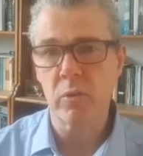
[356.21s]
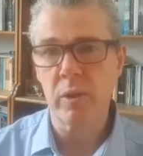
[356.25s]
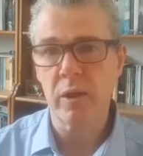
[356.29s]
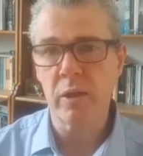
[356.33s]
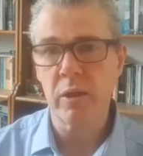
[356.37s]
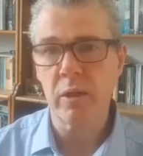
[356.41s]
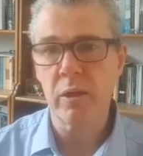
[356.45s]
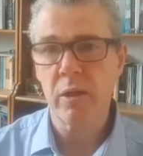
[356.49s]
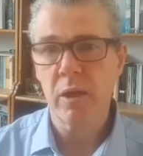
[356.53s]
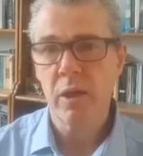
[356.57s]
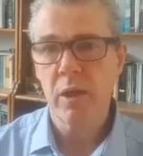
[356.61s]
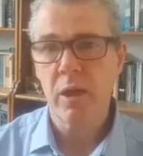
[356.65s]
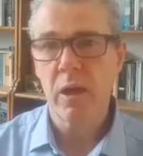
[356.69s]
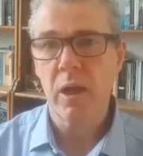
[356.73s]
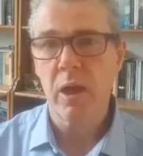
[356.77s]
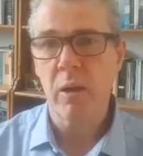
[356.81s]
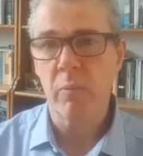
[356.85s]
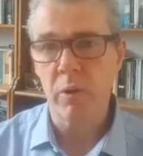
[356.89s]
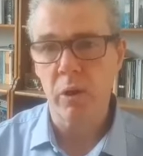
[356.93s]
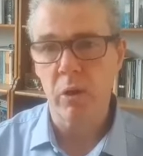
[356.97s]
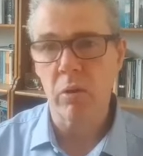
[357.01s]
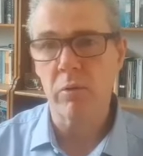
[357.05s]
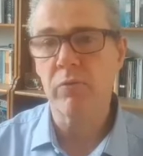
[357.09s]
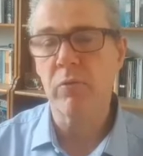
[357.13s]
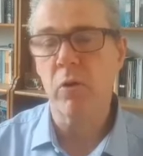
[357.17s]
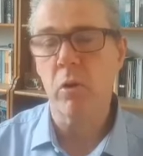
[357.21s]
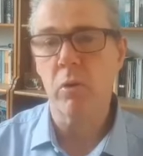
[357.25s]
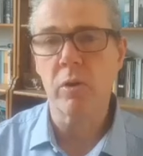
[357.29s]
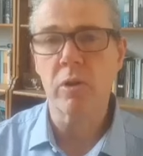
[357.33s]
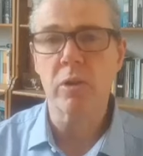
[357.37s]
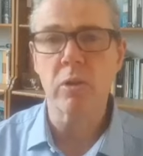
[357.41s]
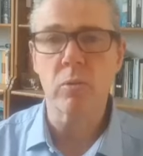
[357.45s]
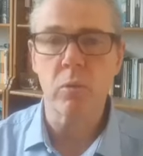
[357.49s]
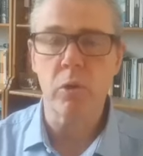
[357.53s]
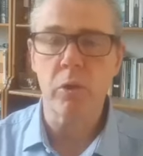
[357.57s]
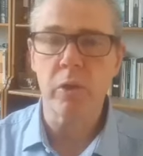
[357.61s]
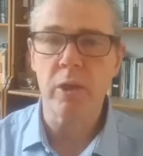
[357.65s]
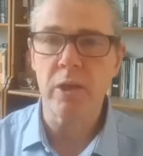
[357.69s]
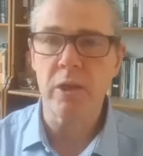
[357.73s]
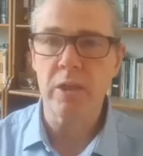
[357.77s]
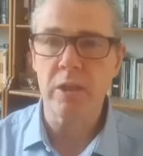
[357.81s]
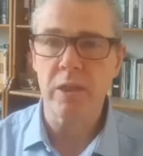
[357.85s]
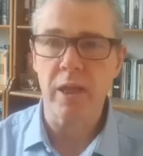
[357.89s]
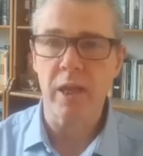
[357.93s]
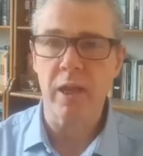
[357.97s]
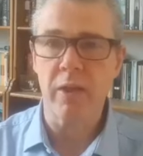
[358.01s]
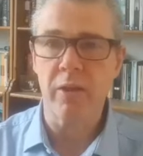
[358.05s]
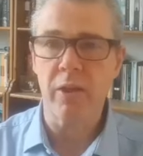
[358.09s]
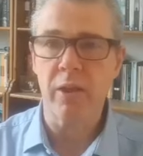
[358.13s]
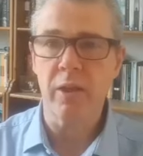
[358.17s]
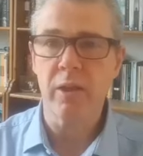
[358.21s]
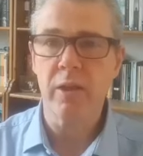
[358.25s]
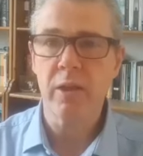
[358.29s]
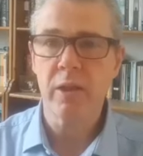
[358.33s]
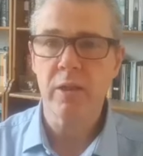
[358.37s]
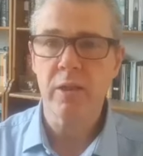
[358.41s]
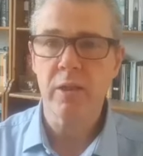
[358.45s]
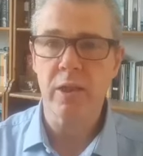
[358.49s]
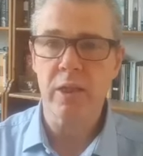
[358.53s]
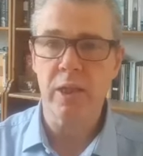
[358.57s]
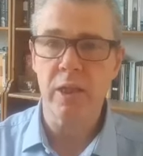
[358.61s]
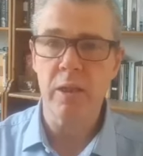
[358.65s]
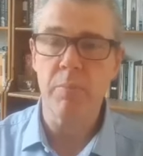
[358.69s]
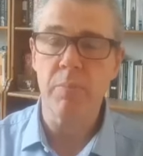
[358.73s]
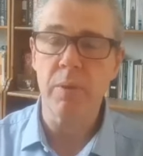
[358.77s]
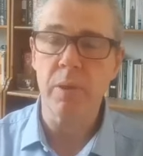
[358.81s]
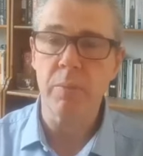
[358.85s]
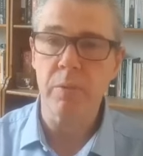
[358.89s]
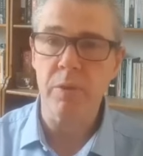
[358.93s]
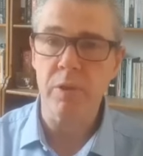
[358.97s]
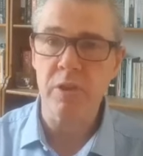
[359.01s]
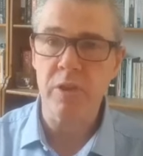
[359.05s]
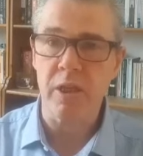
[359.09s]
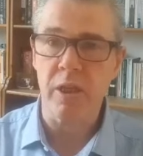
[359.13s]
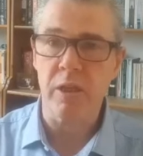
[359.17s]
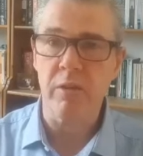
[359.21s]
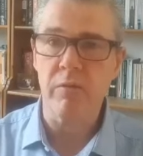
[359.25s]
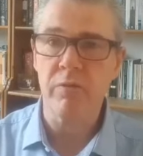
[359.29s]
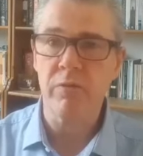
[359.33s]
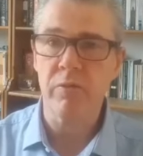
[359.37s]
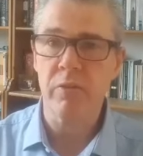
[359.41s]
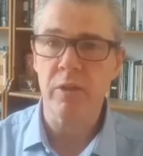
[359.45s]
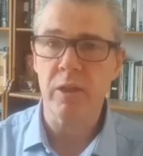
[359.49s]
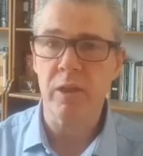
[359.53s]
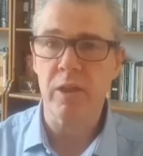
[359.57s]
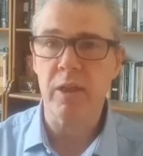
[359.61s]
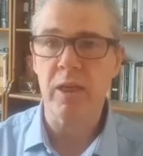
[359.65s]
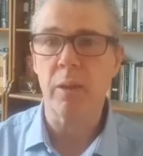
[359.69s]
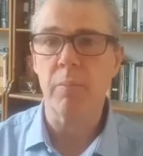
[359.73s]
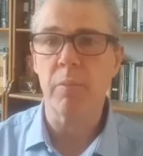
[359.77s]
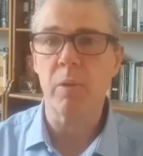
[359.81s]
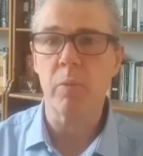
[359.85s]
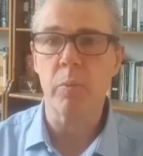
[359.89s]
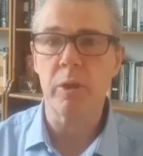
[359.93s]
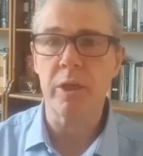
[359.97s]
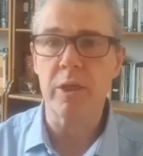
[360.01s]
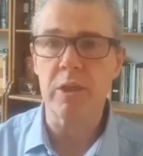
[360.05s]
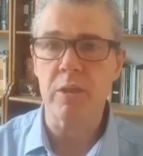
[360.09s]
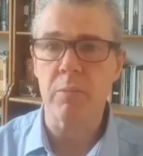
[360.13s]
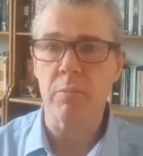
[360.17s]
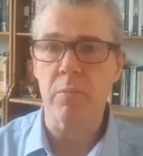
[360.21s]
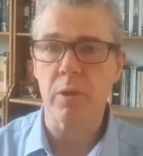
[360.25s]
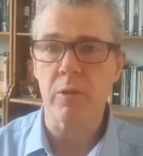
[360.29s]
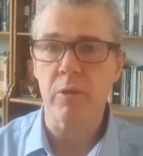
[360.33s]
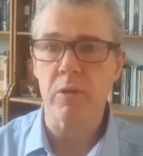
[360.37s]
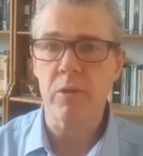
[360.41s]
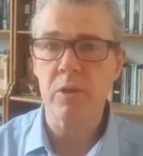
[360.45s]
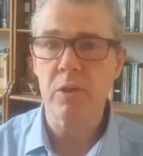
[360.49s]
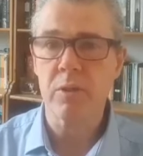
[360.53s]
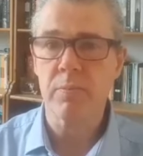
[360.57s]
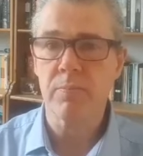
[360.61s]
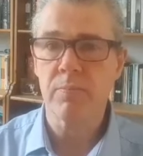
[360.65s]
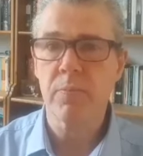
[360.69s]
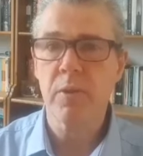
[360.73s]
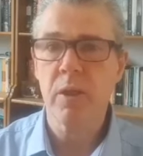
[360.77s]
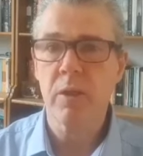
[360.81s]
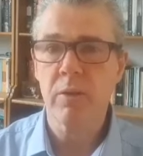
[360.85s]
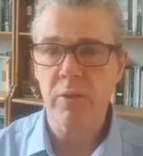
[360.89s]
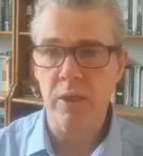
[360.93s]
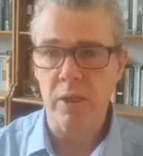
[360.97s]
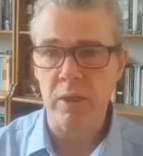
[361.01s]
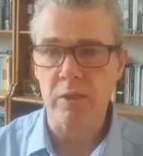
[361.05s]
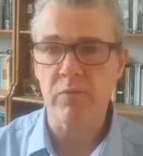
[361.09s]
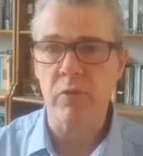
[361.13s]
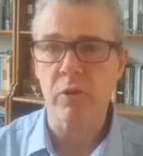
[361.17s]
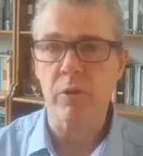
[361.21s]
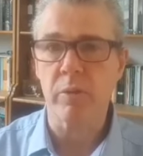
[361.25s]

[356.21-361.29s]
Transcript: And we look forward to working together to keep people safe in the coming weeks and months. Thanks very much.